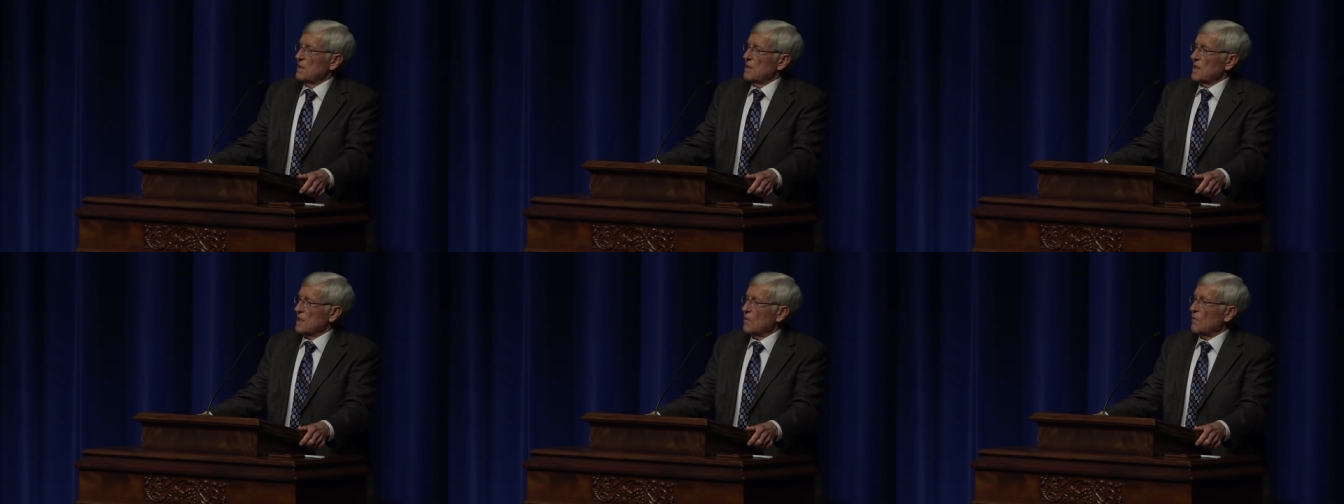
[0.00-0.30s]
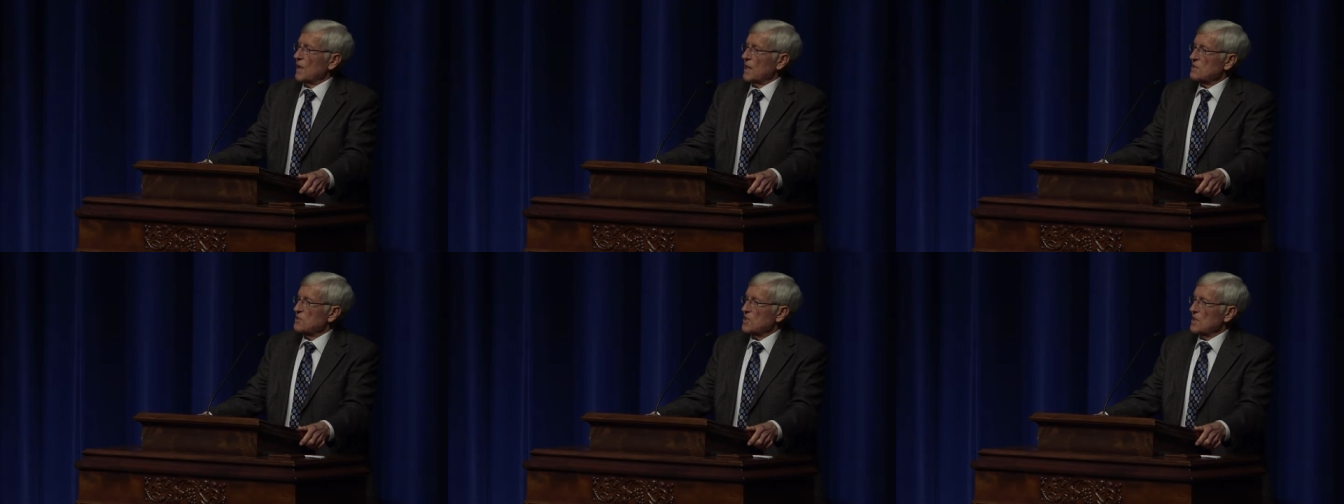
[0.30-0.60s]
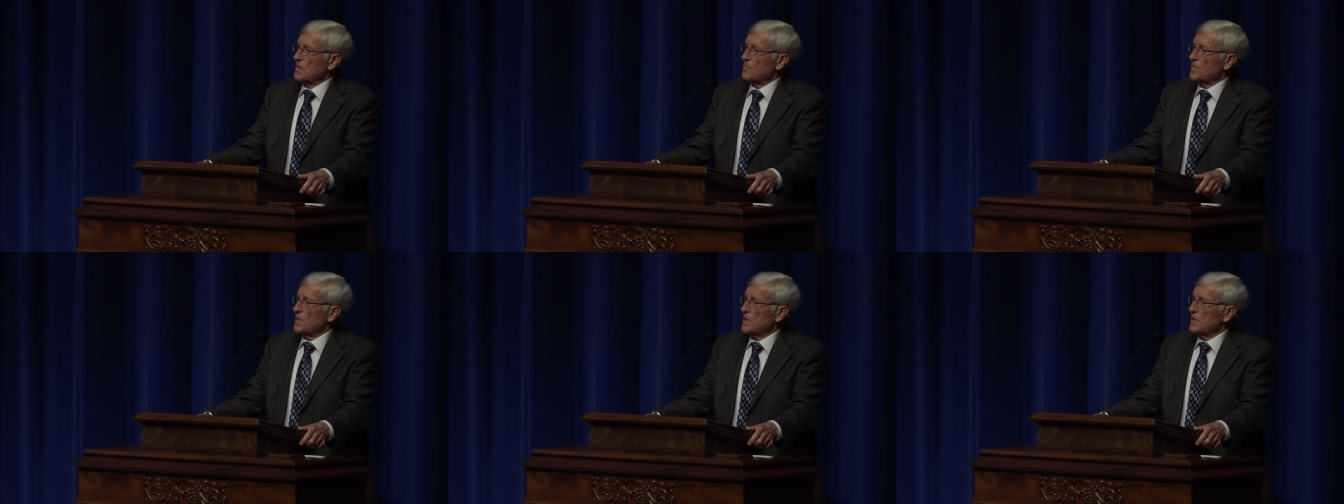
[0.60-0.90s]
It quite
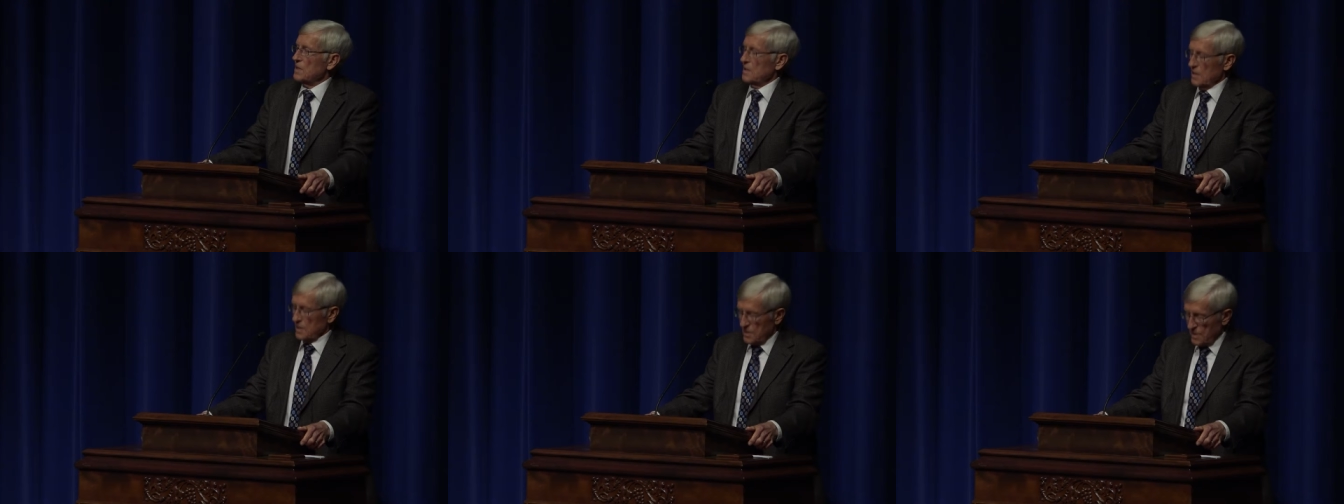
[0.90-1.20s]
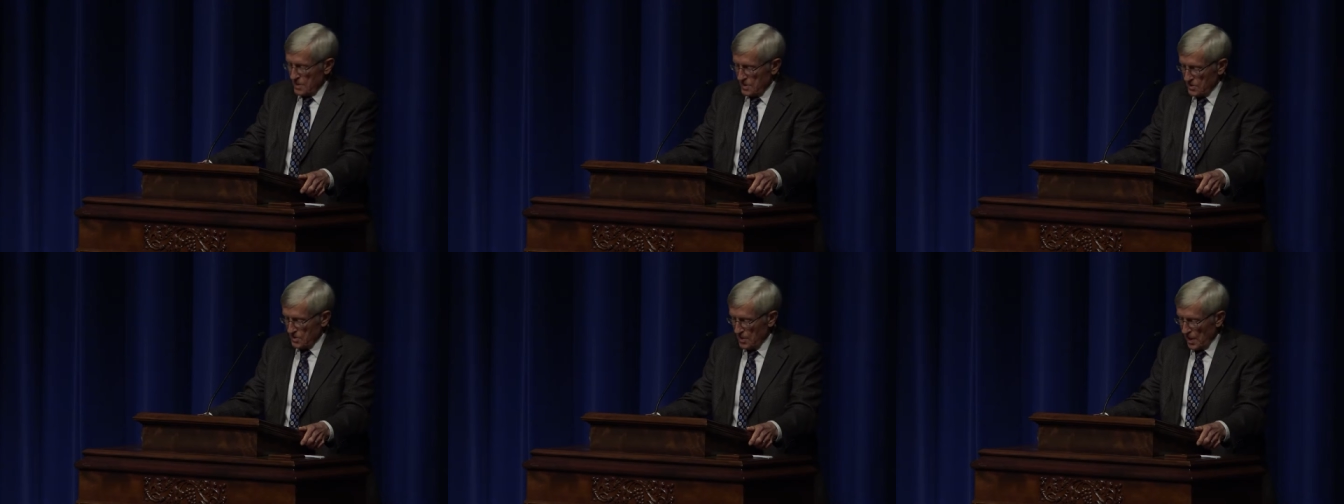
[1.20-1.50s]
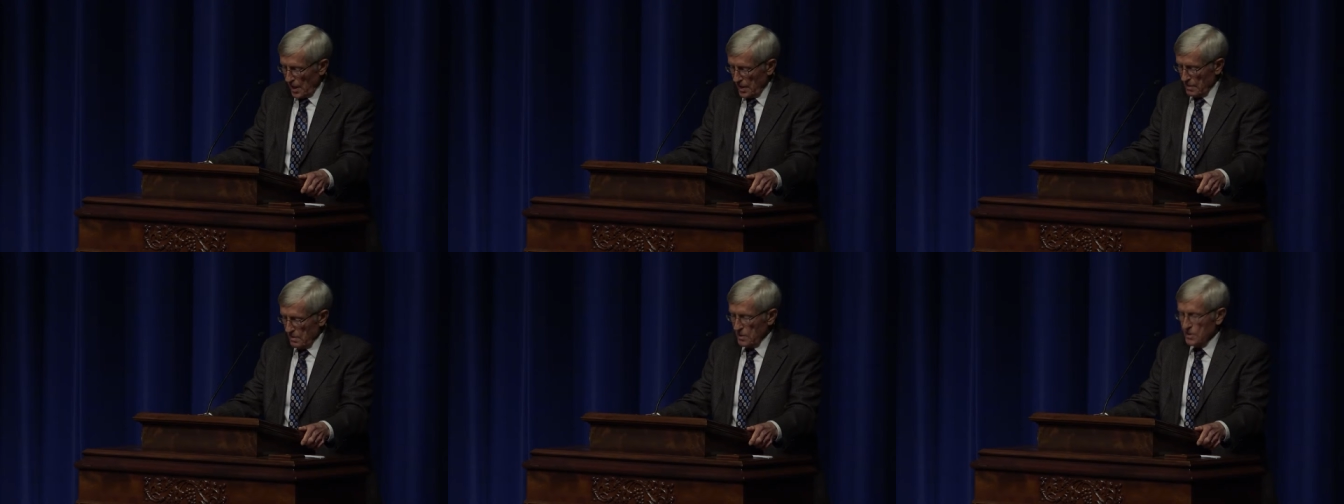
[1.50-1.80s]
simply is
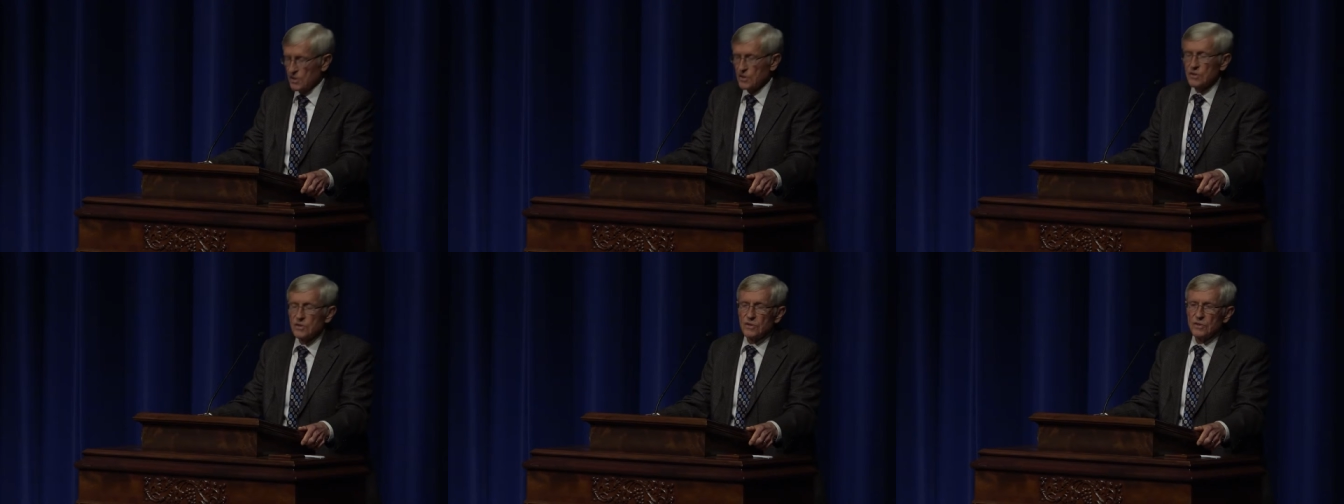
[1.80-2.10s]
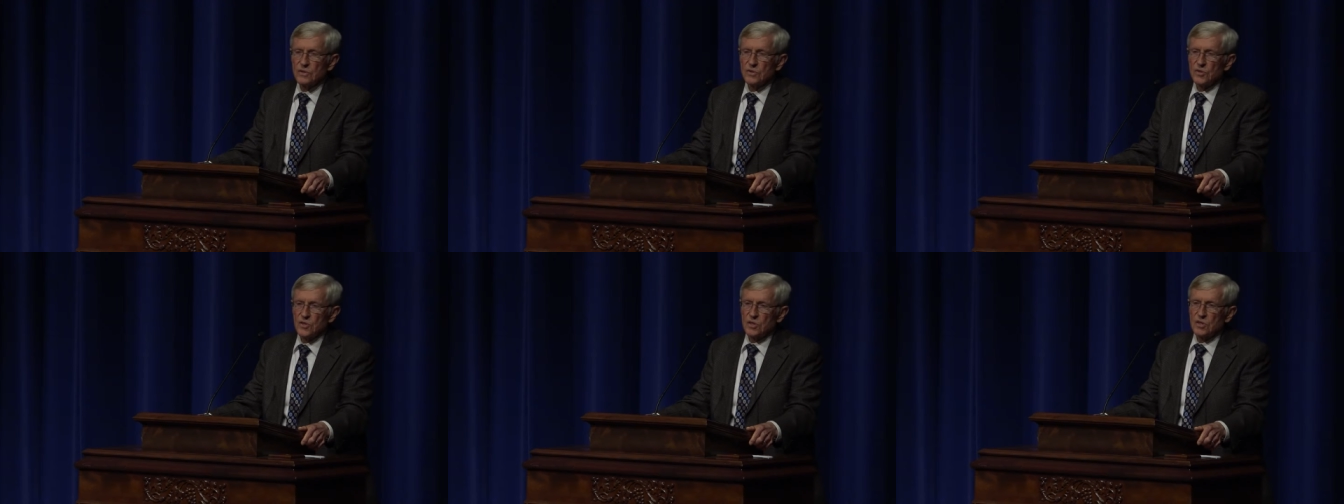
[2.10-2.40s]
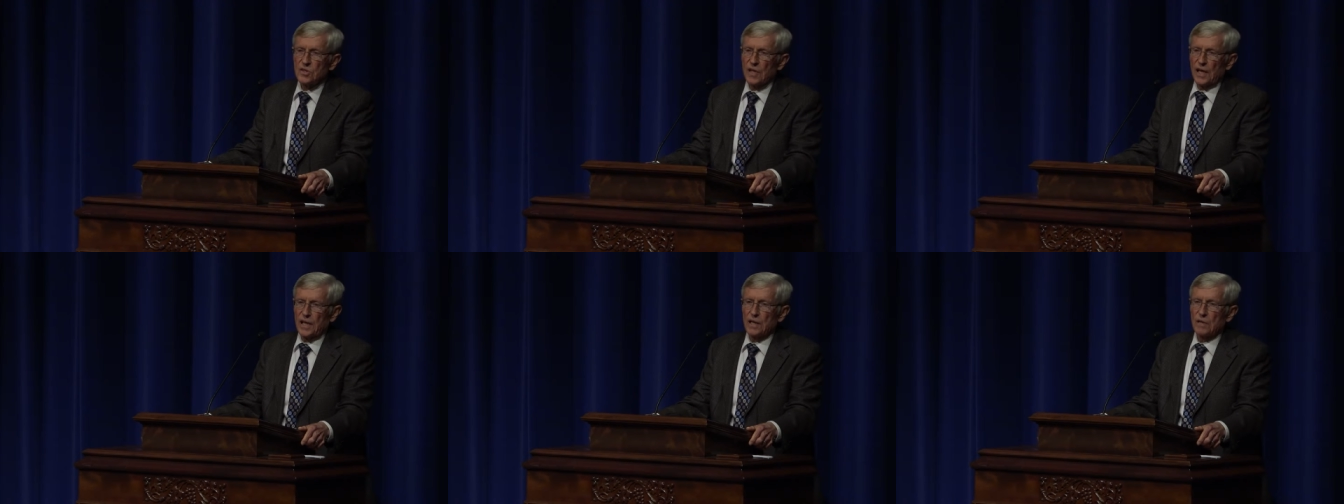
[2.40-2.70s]
not
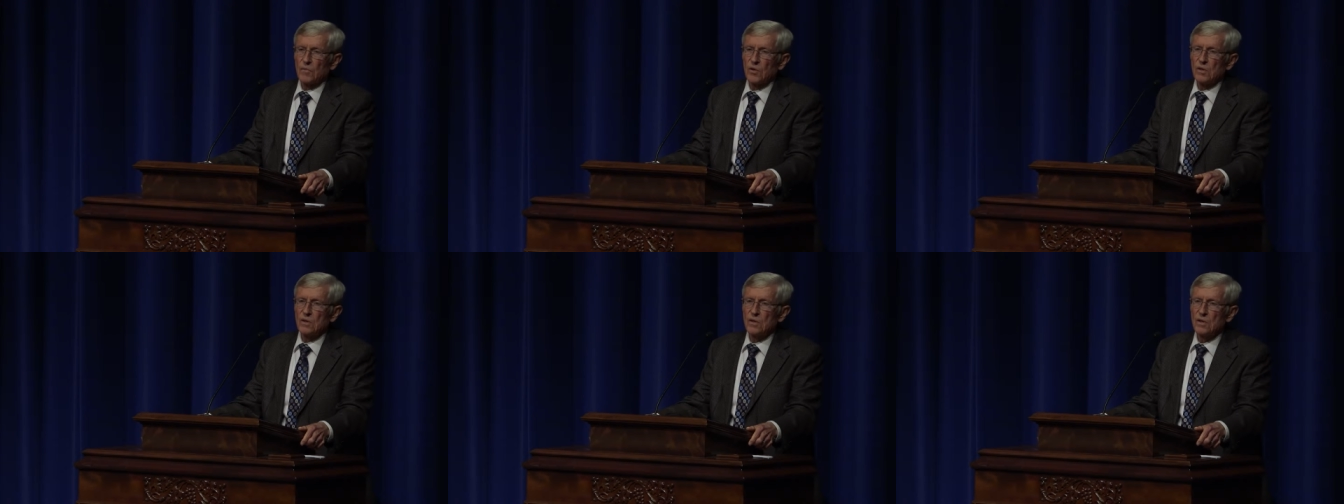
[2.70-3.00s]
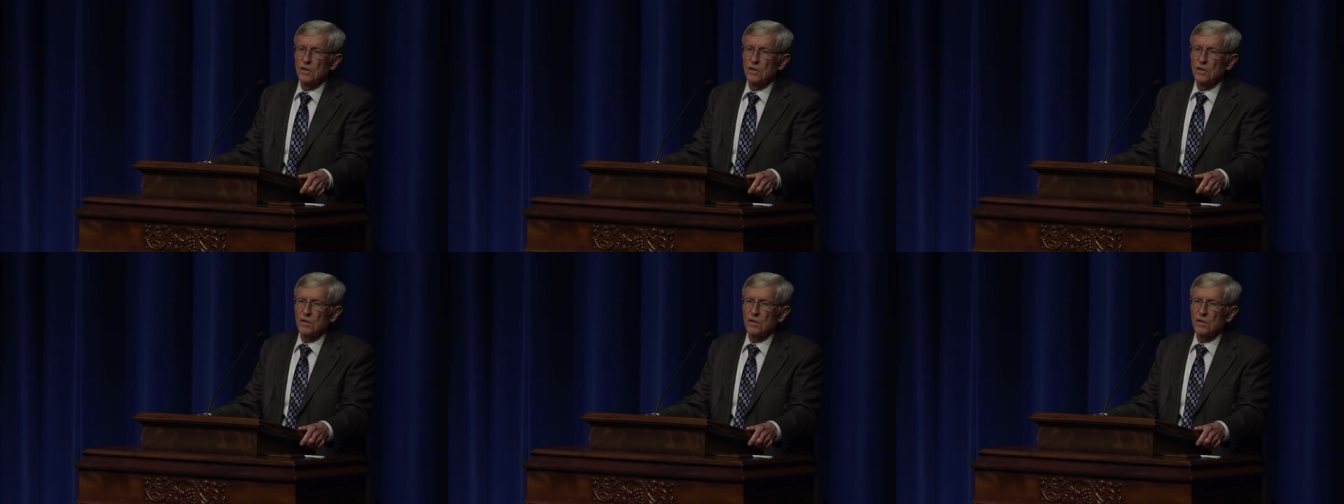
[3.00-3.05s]
sustainable.